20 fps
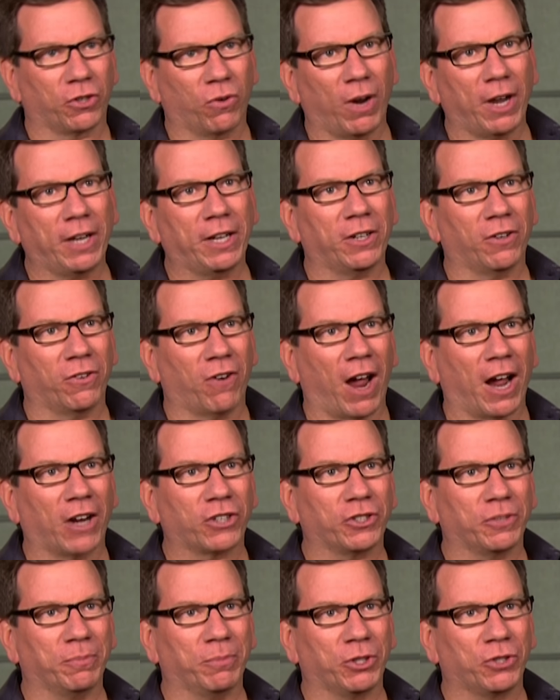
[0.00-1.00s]
a great
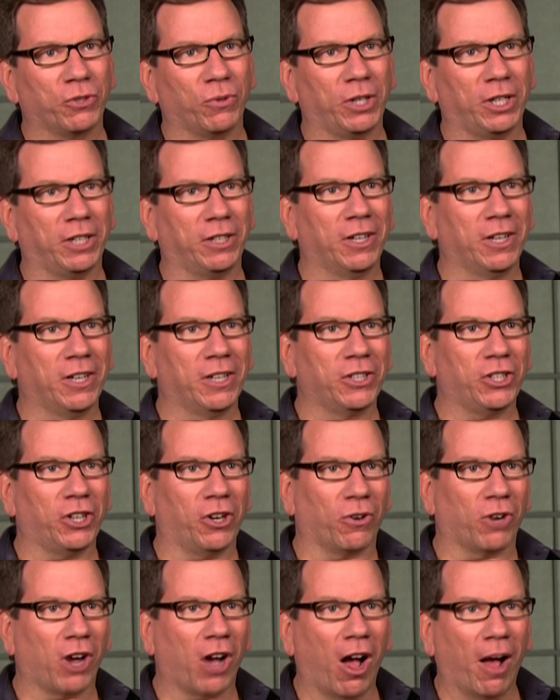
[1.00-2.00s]
interaction between, you
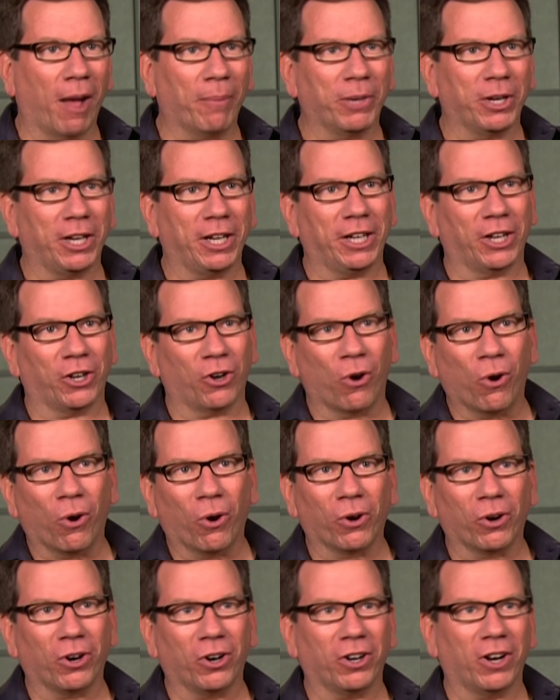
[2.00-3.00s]
know, comedy and
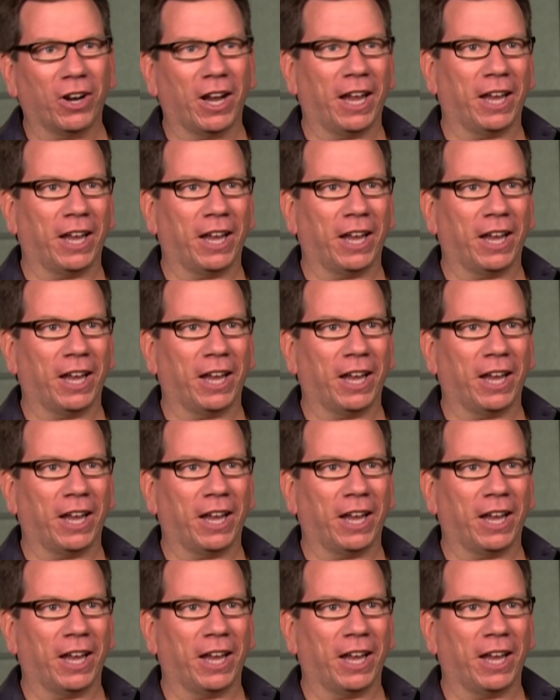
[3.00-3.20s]
horror